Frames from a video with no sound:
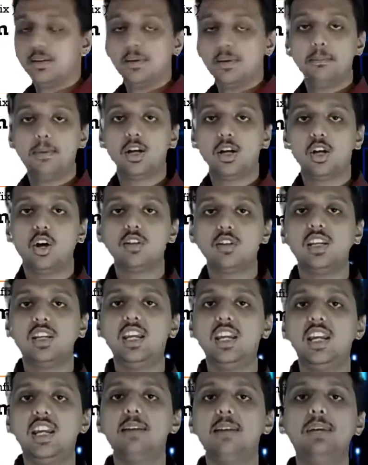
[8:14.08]
because
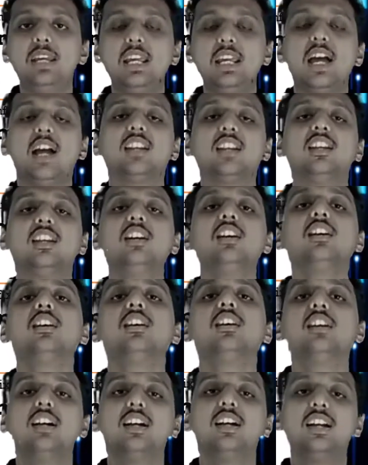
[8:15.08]
A and B are
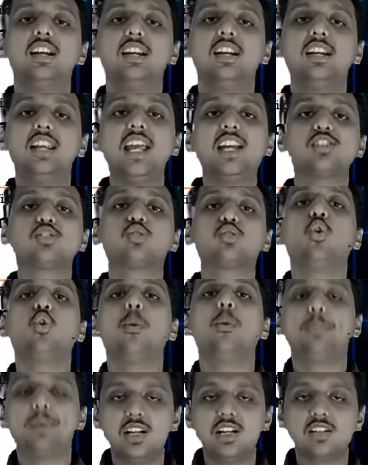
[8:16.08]
the next two
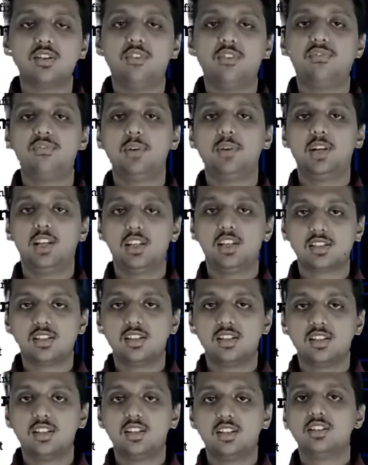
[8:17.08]
operands of plus.
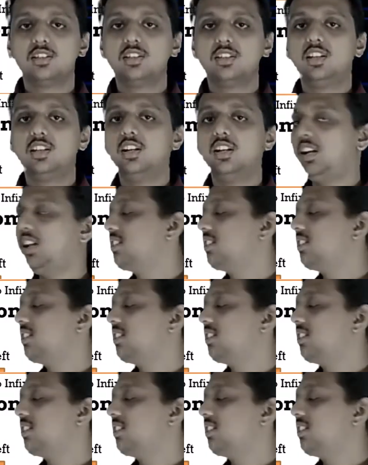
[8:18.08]
Here it is